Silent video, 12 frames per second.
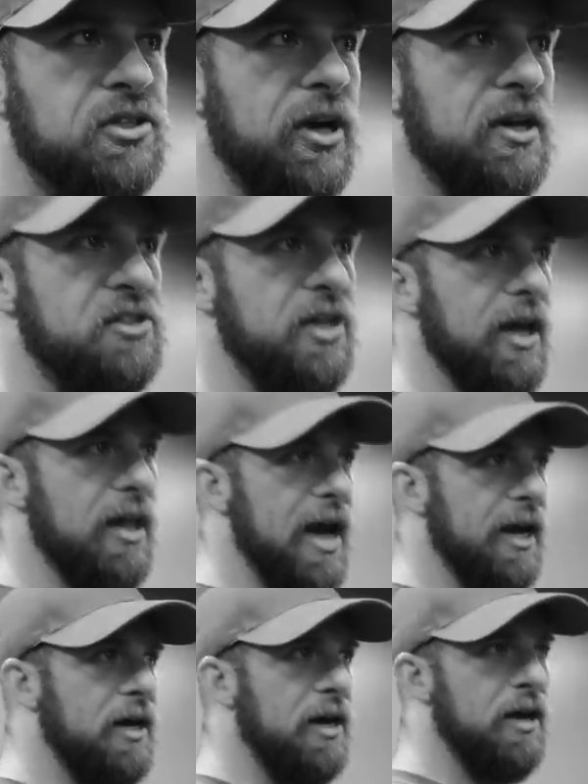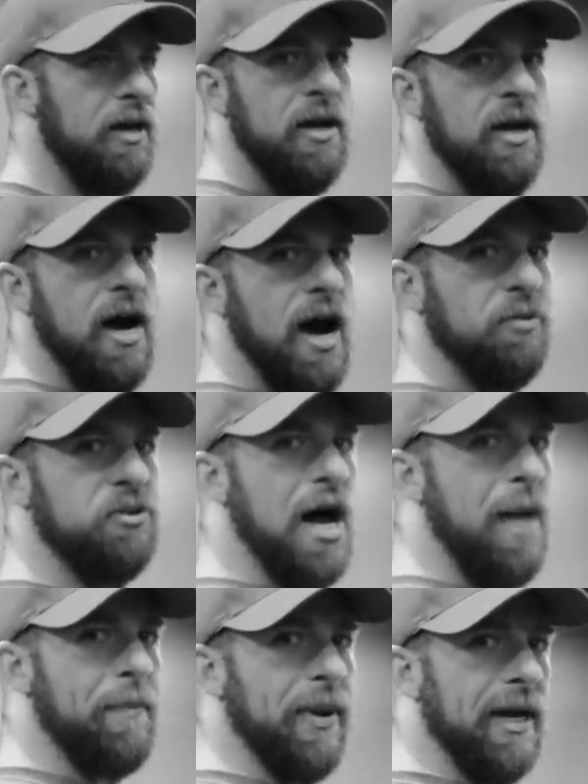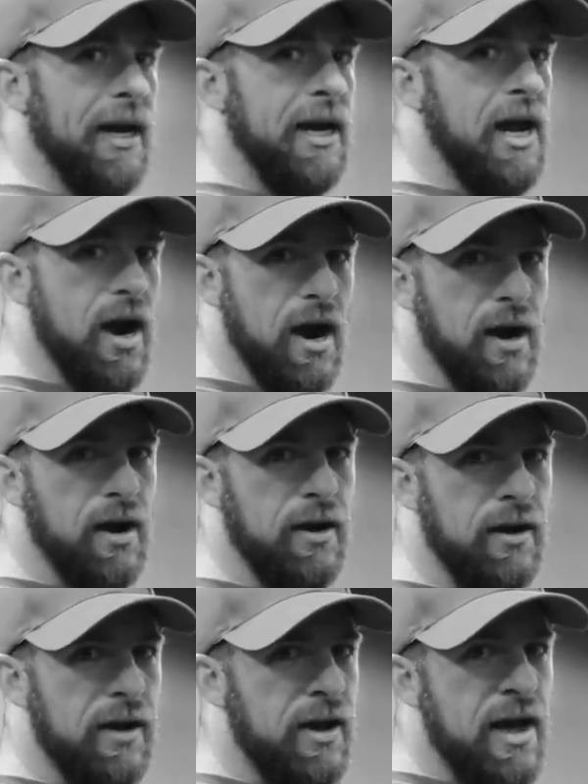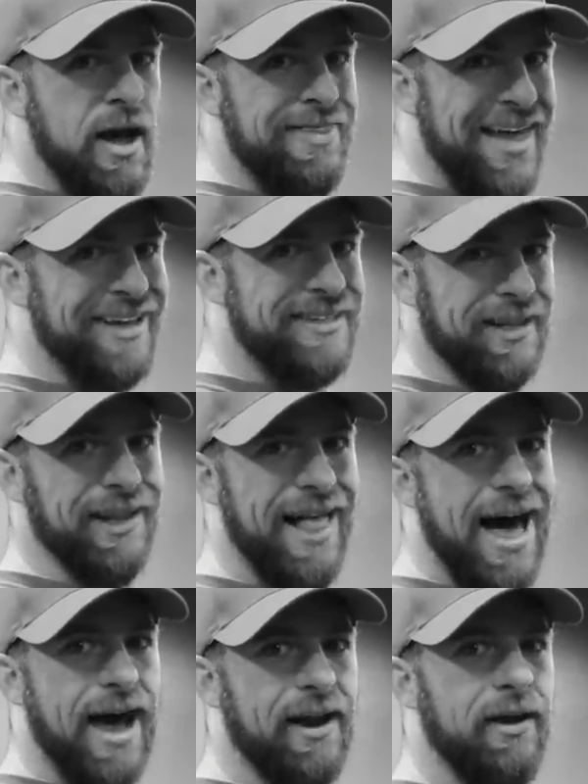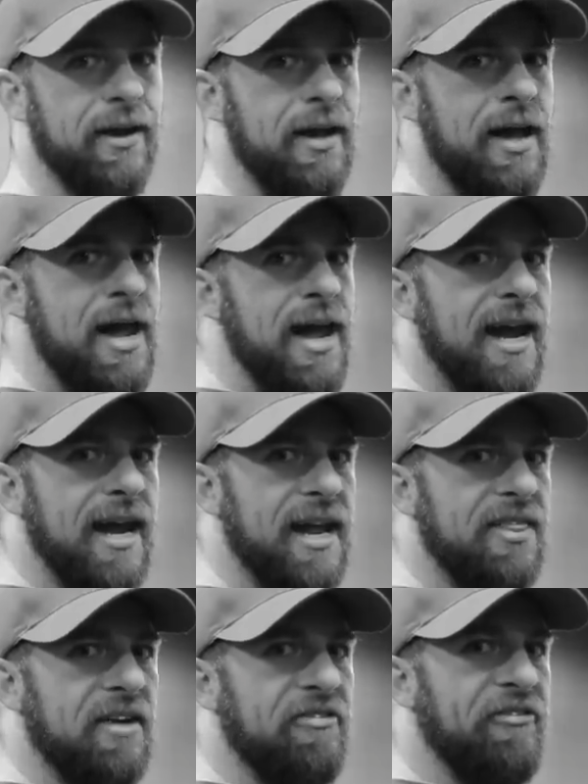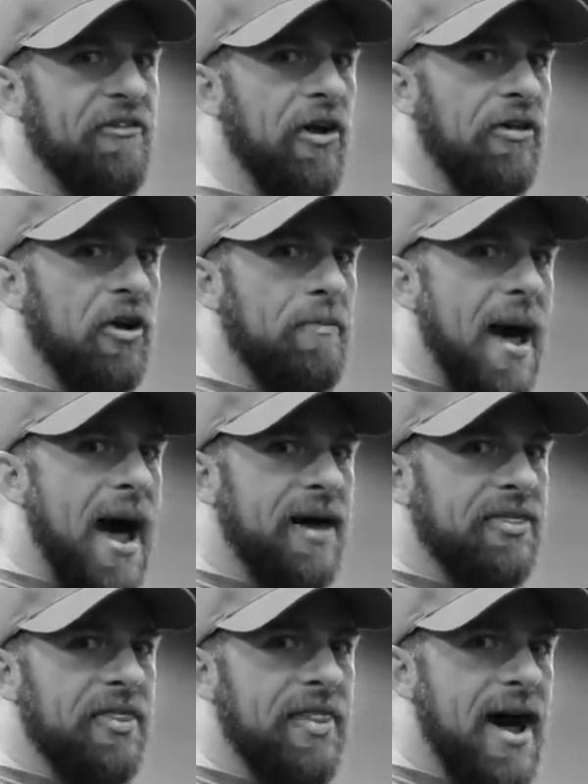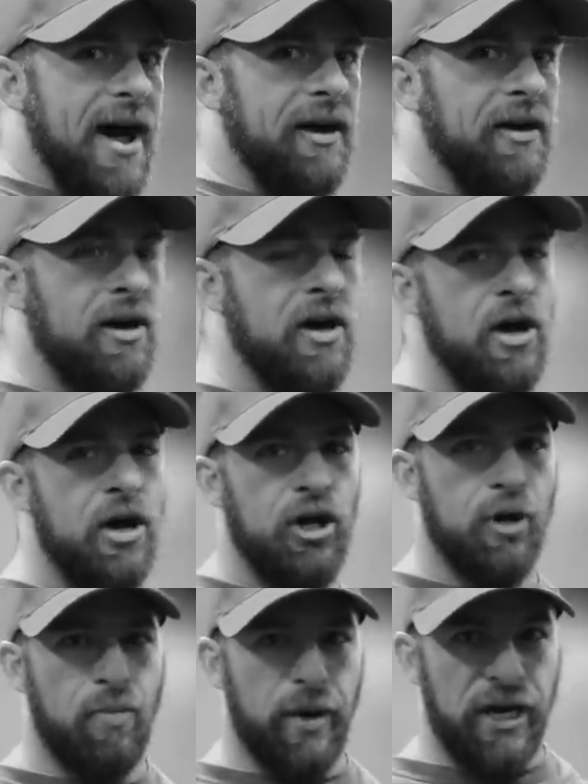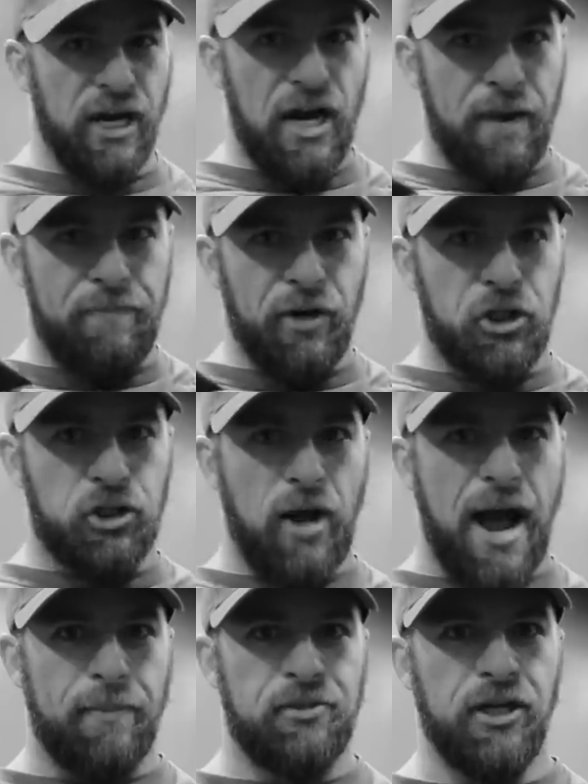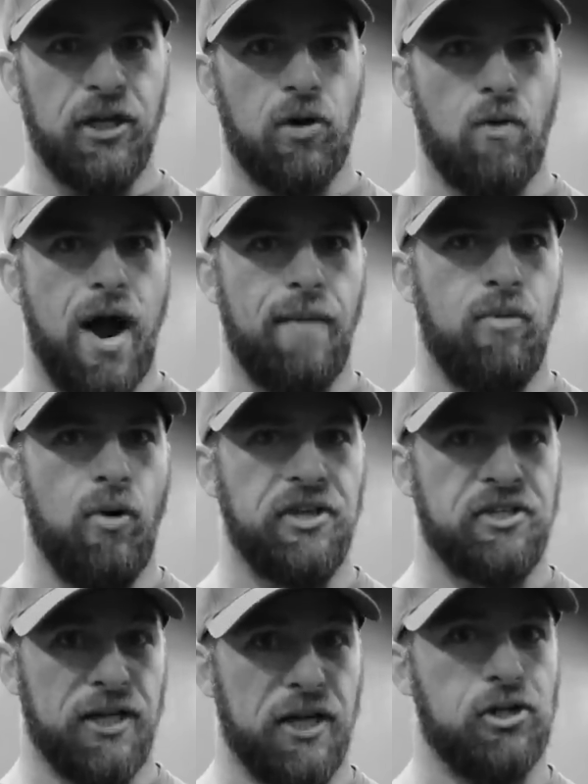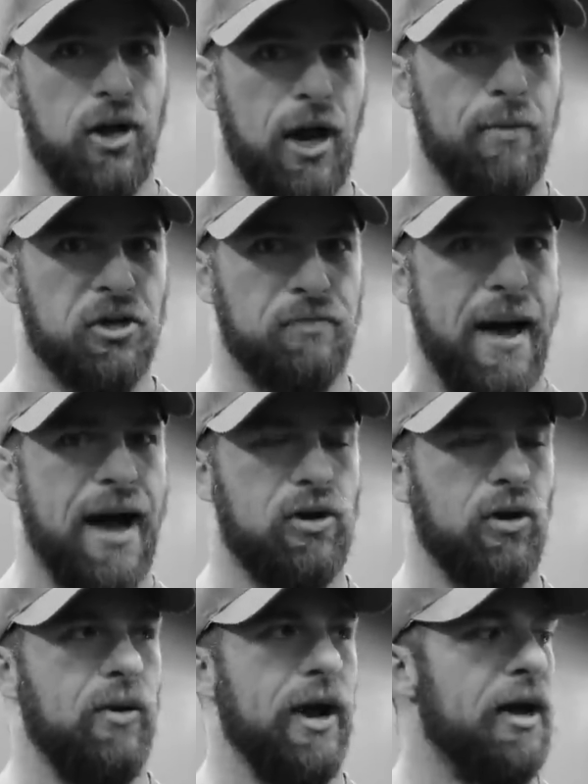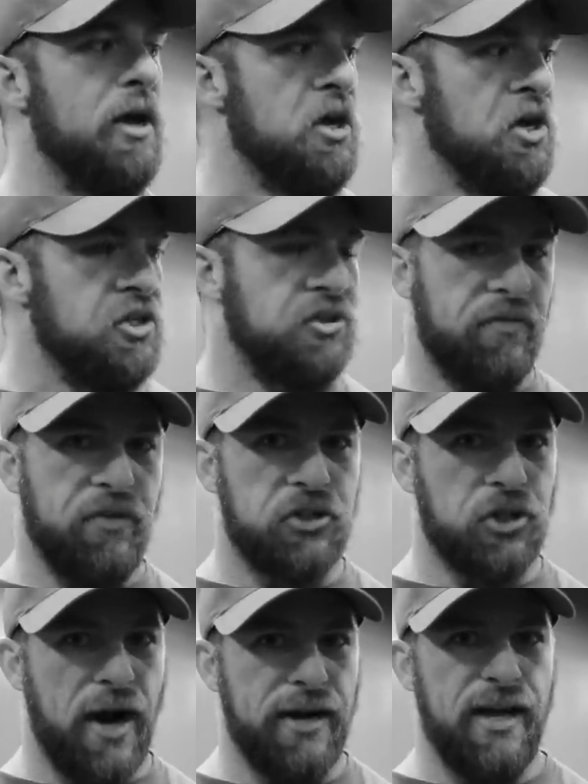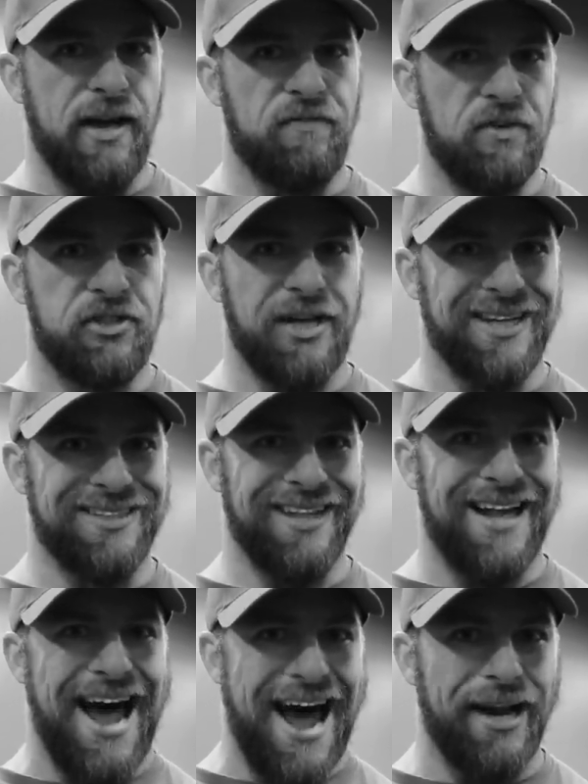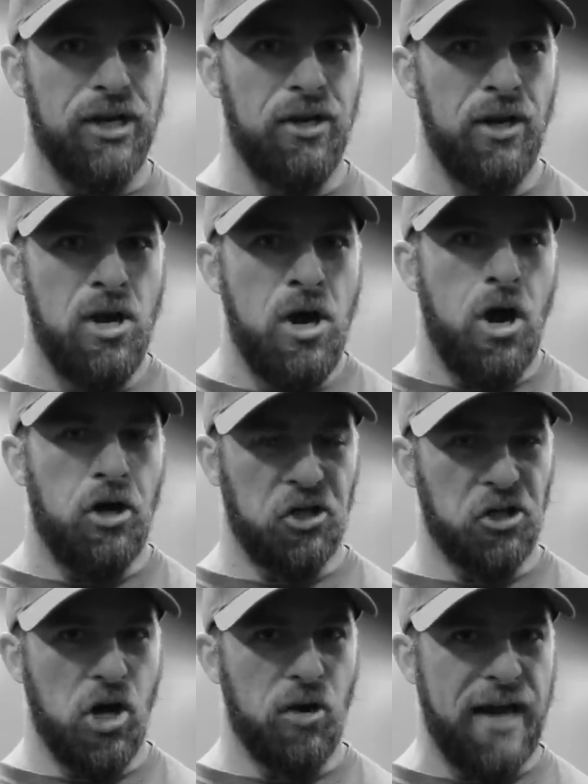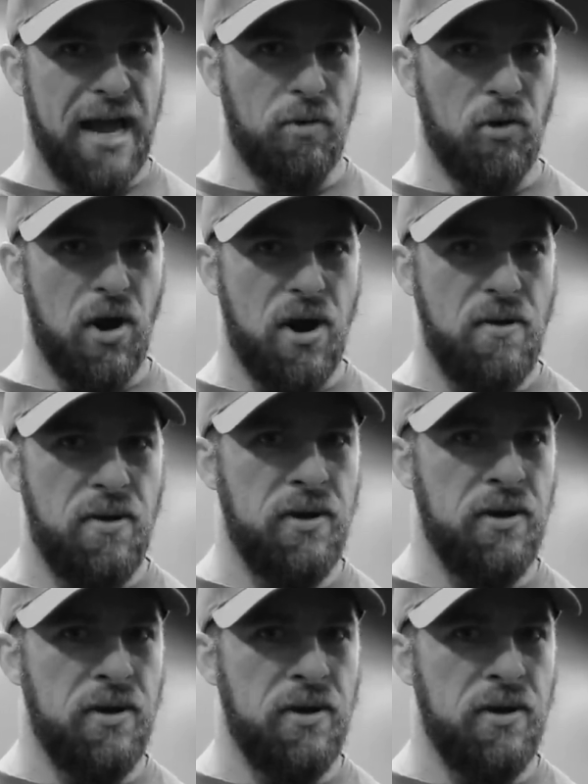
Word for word: So you can see like, I'm stopping here. That's the lat. Anything farther back than that, you're bringing up your traps and your rhomboids to get your elbows back all the way. So if you're trying to emphasize lat on your low cable row,